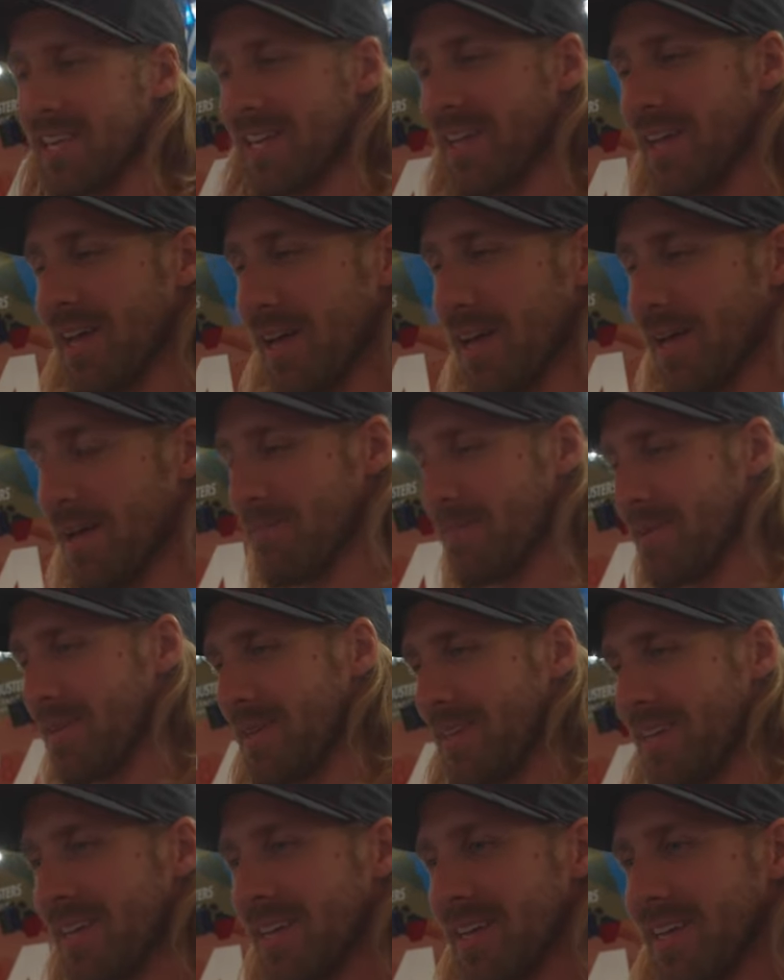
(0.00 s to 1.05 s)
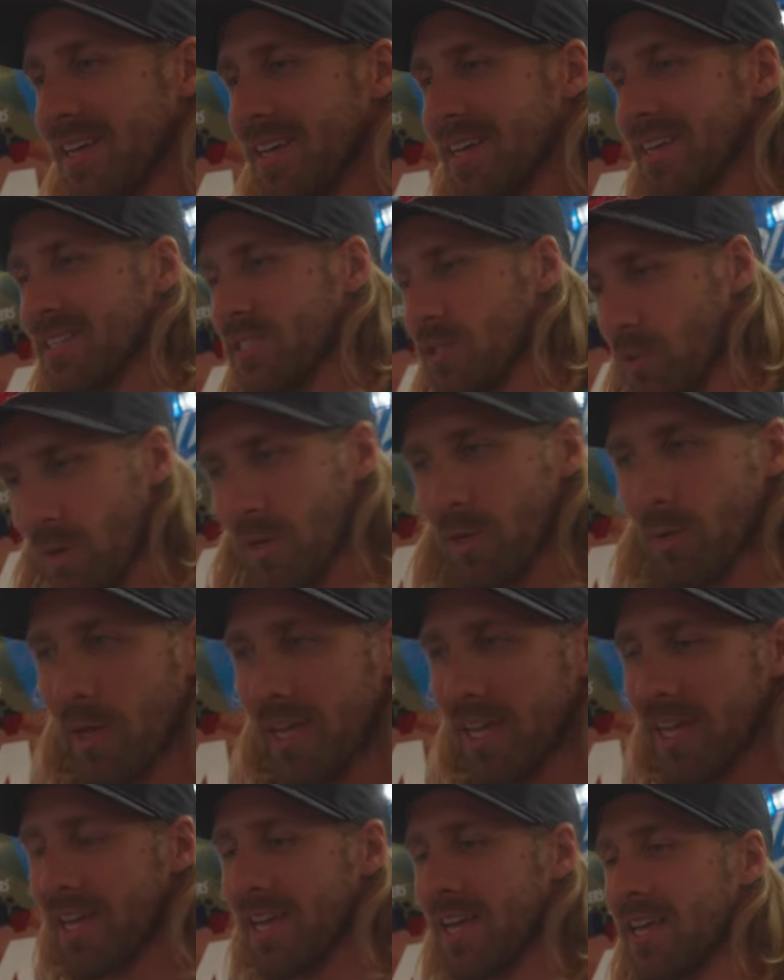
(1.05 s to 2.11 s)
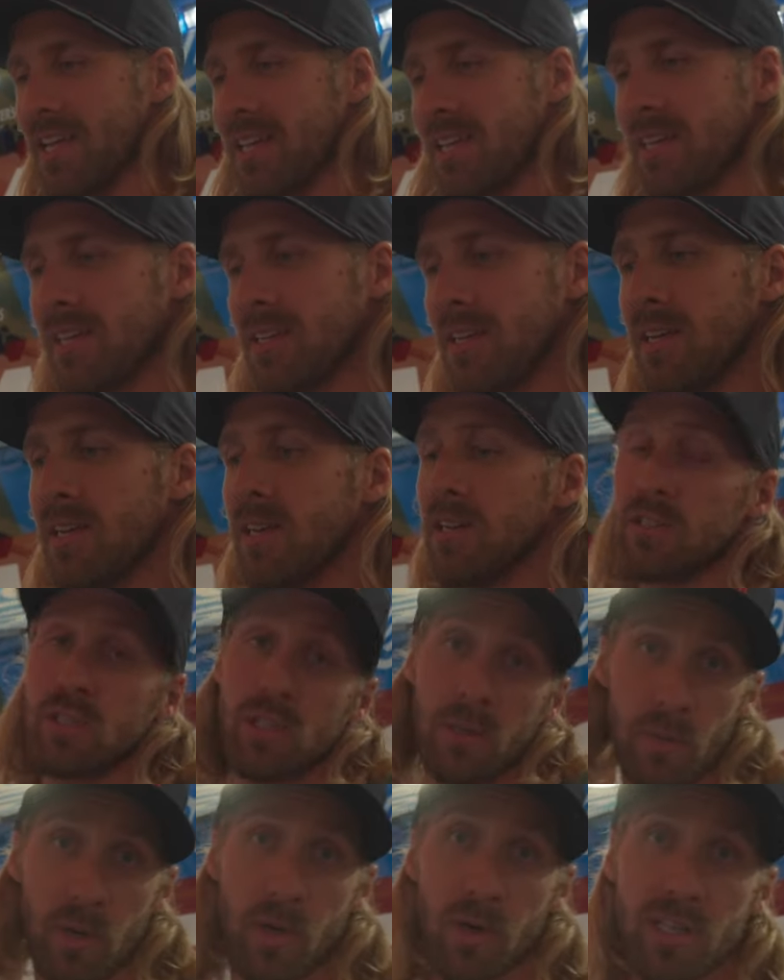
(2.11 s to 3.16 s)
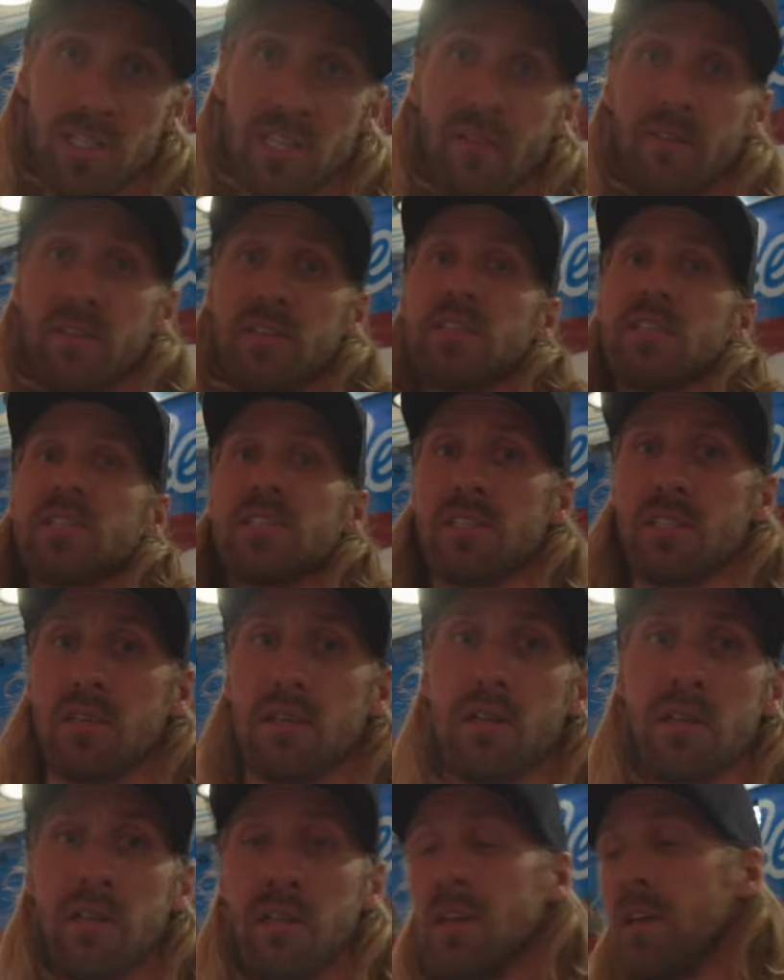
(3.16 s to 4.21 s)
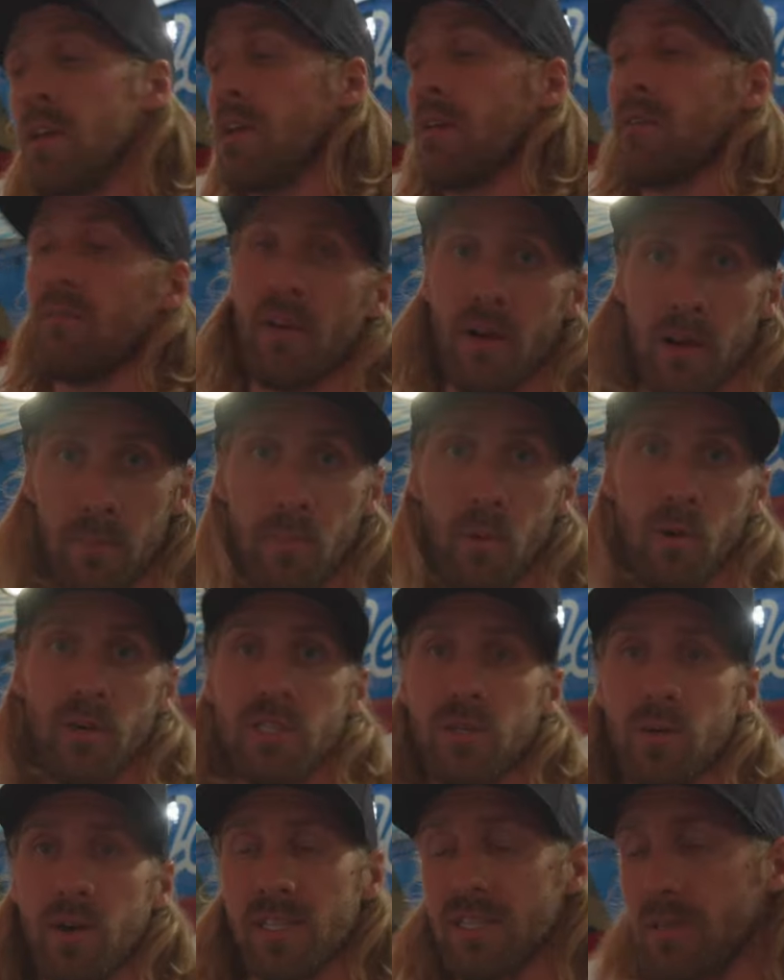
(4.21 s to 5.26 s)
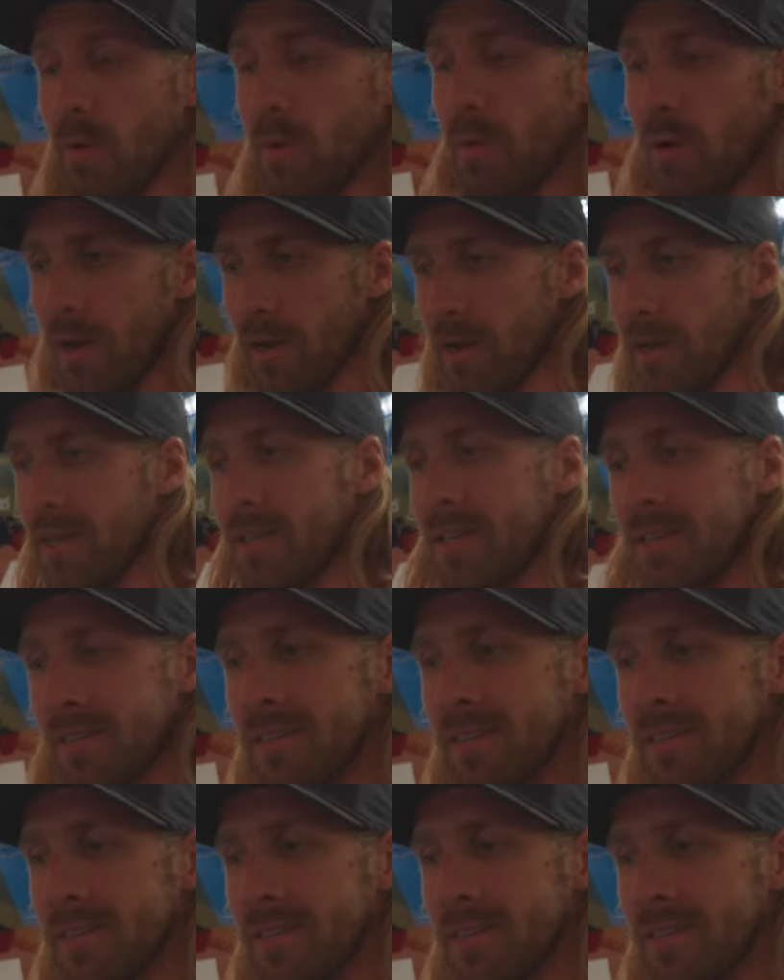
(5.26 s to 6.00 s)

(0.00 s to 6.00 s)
During the week, Supercross obviously still very important to us. We want to,